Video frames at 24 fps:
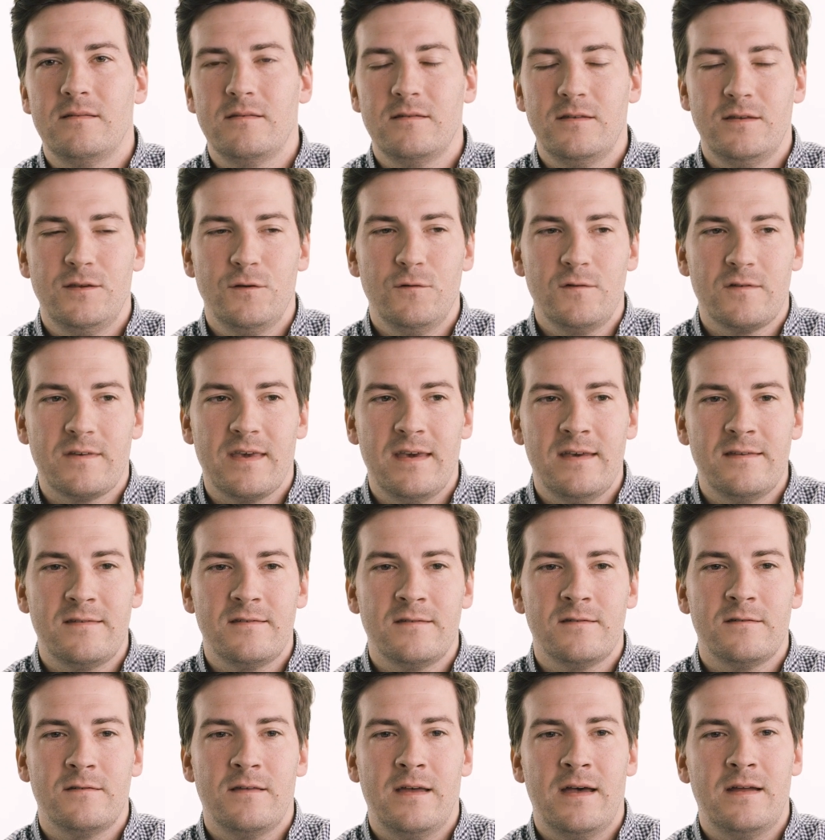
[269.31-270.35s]
use
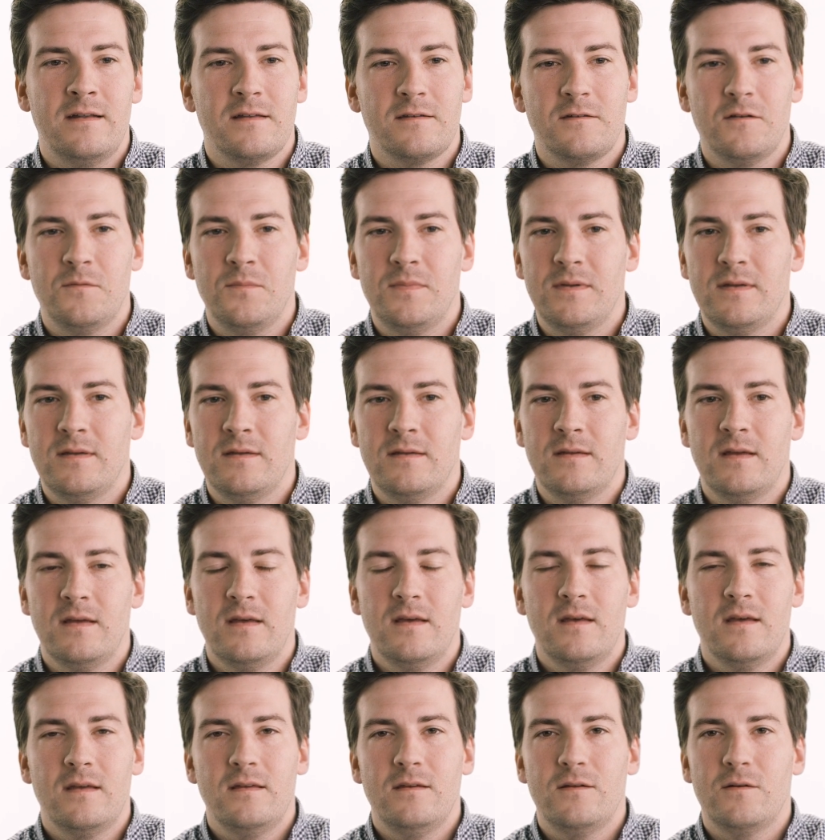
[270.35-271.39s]
cases of that. It could be,
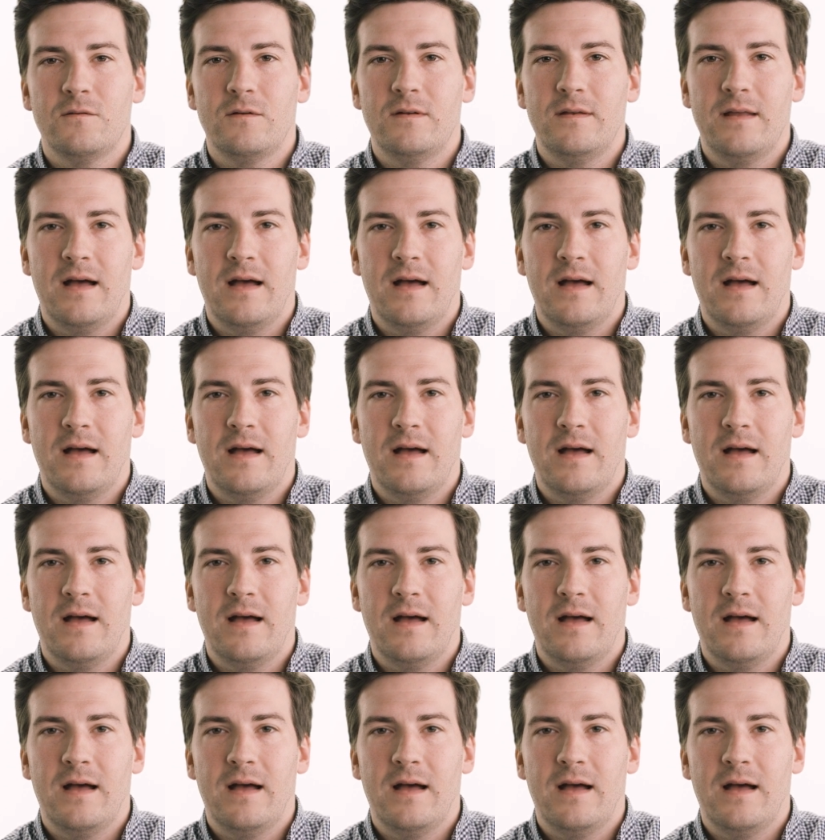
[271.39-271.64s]
a